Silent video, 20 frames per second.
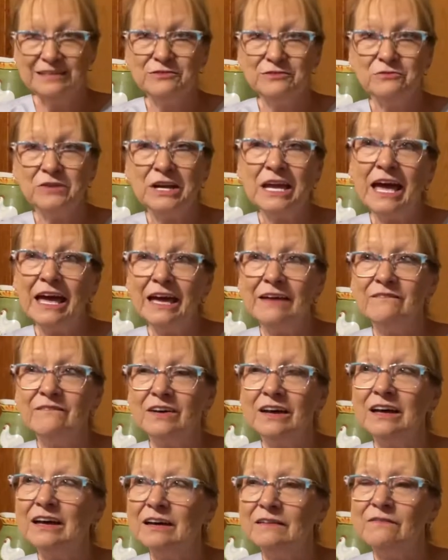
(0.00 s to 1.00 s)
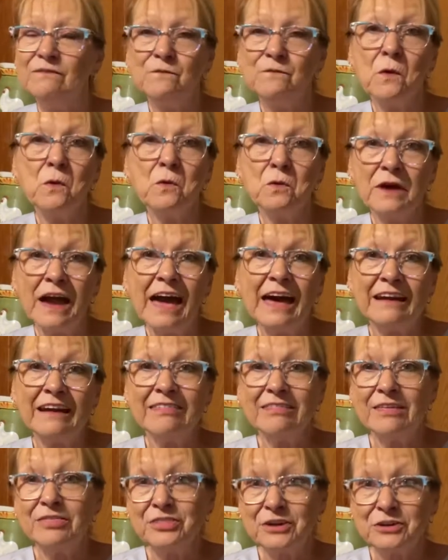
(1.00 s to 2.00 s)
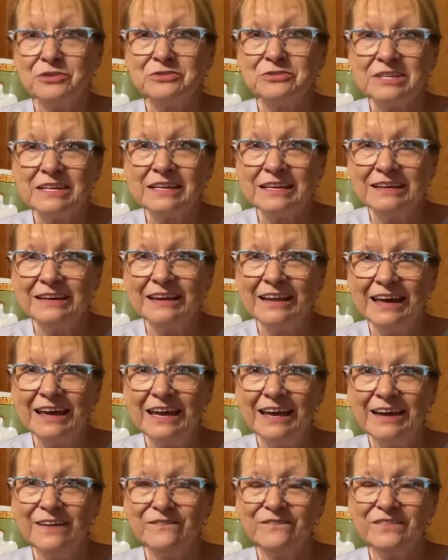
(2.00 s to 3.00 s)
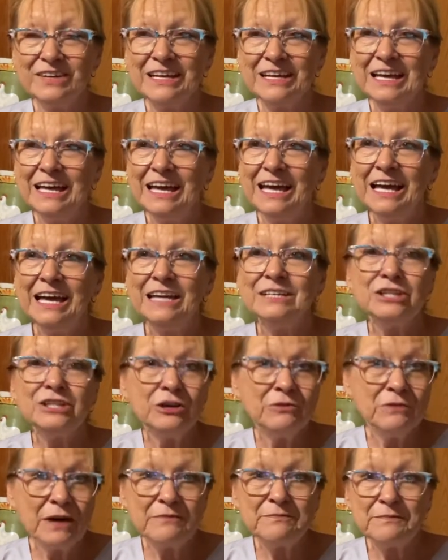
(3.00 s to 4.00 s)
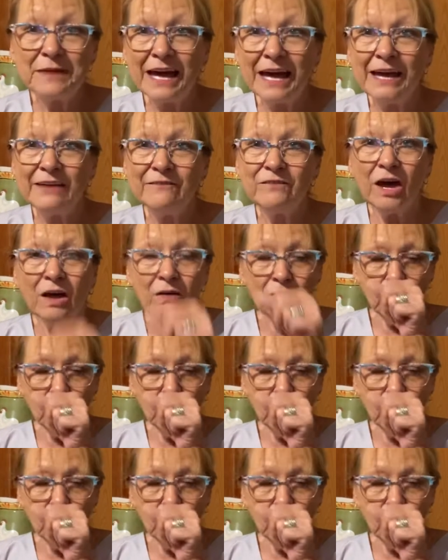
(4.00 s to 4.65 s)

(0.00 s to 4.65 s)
We have 4 out of the 13 left. 2 of them have,